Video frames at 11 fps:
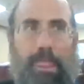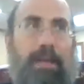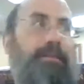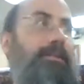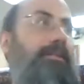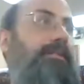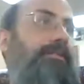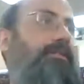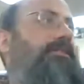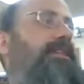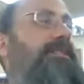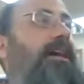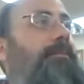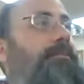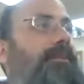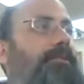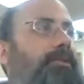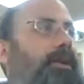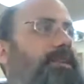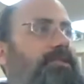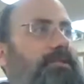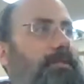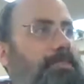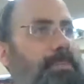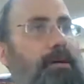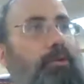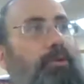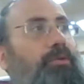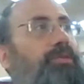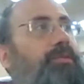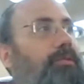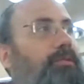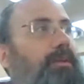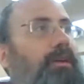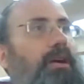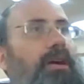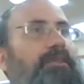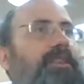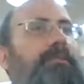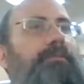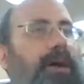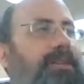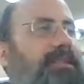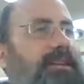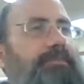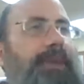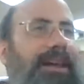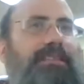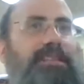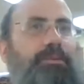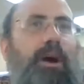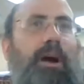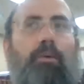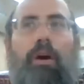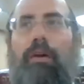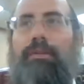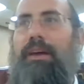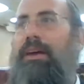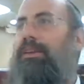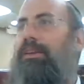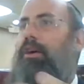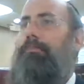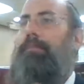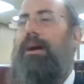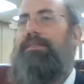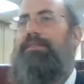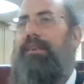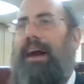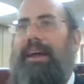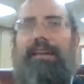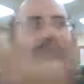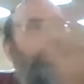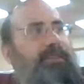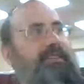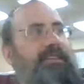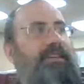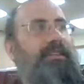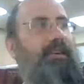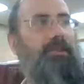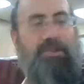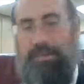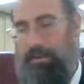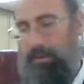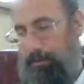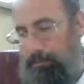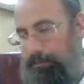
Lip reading: So it's asking an unbelievable question. If it doesn't pass, let's back to square one. You've got Ma'aseh Ayin, everything is sitting in the kosher sukkah.